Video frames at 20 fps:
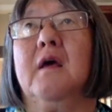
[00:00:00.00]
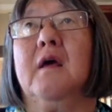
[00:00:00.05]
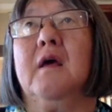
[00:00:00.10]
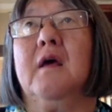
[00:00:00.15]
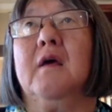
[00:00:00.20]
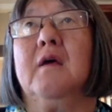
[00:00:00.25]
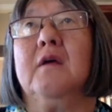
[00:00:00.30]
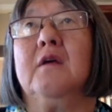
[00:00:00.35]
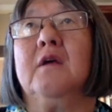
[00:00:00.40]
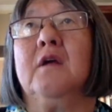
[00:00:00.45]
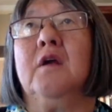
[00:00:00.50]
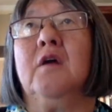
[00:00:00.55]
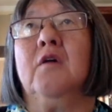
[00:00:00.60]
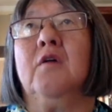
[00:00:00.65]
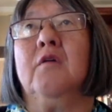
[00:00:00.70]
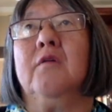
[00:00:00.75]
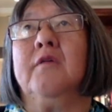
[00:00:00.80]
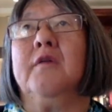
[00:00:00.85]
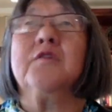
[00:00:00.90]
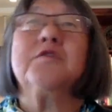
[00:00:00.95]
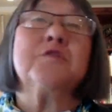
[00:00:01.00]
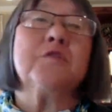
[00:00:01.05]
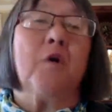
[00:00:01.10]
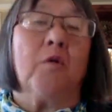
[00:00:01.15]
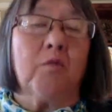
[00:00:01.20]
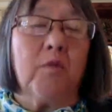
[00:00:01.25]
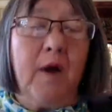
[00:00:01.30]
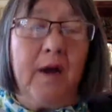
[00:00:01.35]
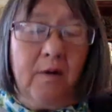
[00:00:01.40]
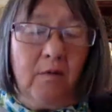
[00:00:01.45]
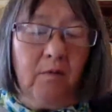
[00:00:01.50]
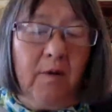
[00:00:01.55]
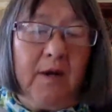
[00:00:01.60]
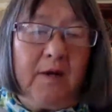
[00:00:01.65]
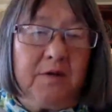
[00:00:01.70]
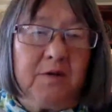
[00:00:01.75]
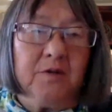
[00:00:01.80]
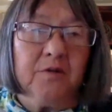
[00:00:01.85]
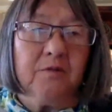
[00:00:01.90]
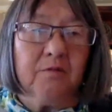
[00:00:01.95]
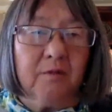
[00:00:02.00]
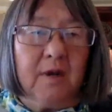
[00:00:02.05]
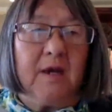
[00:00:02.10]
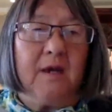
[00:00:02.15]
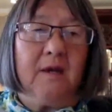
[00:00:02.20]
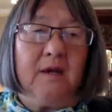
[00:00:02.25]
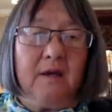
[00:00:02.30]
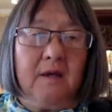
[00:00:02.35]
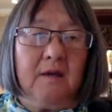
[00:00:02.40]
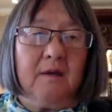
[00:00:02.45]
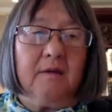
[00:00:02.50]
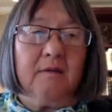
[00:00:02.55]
you know, there's no right way to do Reiki.